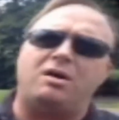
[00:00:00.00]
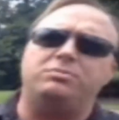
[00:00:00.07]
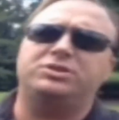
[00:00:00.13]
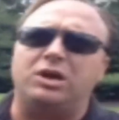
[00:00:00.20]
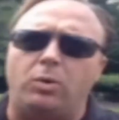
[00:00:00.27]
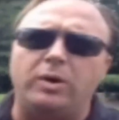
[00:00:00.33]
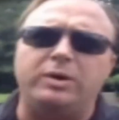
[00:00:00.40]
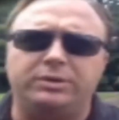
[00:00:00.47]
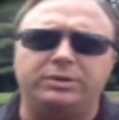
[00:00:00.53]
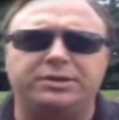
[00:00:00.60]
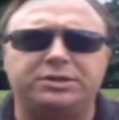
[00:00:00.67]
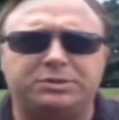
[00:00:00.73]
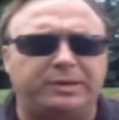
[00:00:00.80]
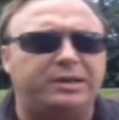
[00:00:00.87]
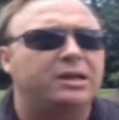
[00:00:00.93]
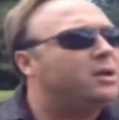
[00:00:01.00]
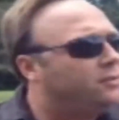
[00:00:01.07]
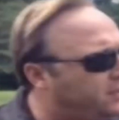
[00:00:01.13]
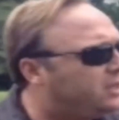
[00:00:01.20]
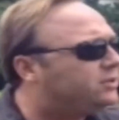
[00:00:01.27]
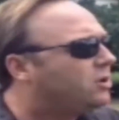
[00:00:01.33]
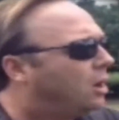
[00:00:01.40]
That's kind of where I was going
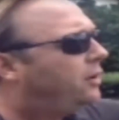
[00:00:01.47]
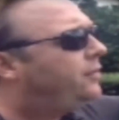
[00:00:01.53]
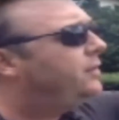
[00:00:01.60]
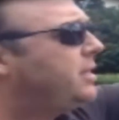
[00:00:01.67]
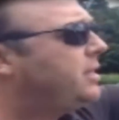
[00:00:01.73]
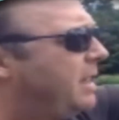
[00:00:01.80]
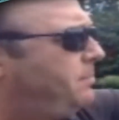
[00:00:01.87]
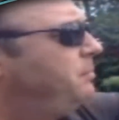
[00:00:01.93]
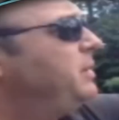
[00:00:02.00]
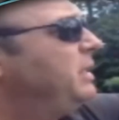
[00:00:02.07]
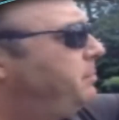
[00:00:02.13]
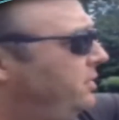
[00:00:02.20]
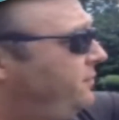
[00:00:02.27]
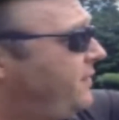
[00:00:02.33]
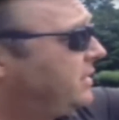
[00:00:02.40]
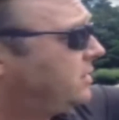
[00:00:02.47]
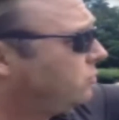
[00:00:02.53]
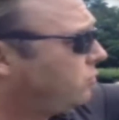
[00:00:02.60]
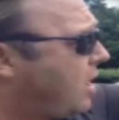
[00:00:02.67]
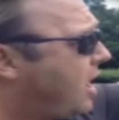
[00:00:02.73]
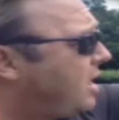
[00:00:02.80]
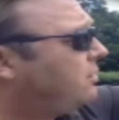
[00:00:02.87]
with this. But these are the type of
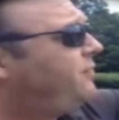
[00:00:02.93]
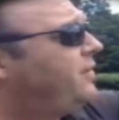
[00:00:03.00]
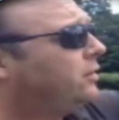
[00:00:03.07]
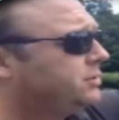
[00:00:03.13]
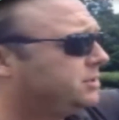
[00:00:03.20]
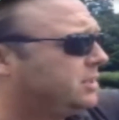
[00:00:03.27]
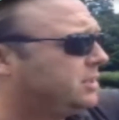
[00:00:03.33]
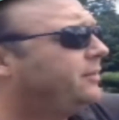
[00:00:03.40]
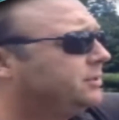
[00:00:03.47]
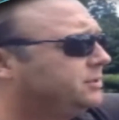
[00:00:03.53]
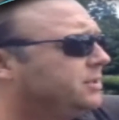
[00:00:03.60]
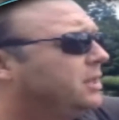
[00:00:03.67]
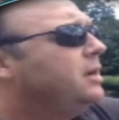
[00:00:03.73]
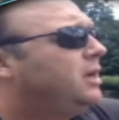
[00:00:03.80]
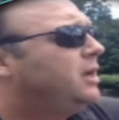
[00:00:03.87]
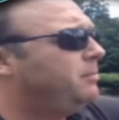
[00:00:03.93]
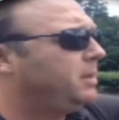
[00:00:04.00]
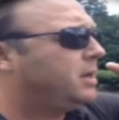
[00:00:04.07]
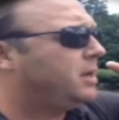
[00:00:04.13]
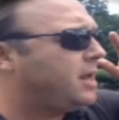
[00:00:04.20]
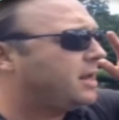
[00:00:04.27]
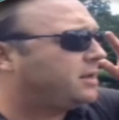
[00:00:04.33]
people. In fact, the Rockefellers and
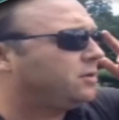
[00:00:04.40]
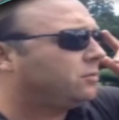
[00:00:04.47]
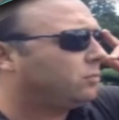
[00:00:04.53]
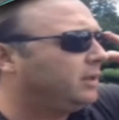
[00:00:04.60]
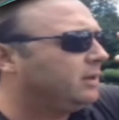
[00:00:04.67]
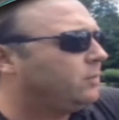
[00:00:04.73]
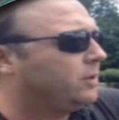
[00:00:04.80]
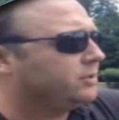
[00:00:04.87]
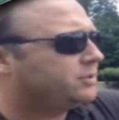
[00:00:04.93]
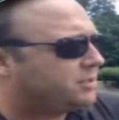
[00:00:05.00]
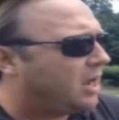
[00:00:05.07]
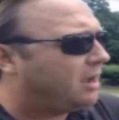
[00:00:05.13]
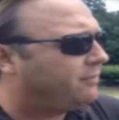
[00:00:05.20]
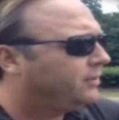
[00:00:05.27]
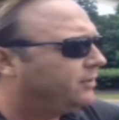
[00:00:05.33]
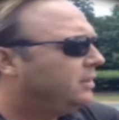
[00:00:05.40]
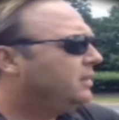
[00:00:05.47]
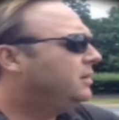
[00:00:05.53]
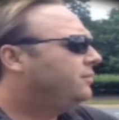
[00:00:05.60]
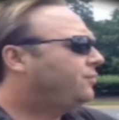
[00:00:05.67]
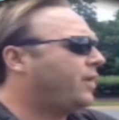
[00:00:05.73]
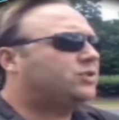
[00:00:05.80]
others have been connected to really weird
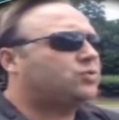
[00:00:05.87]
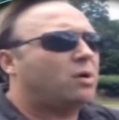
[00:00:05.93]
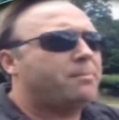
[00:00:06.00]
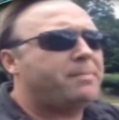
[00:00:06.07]
stuff.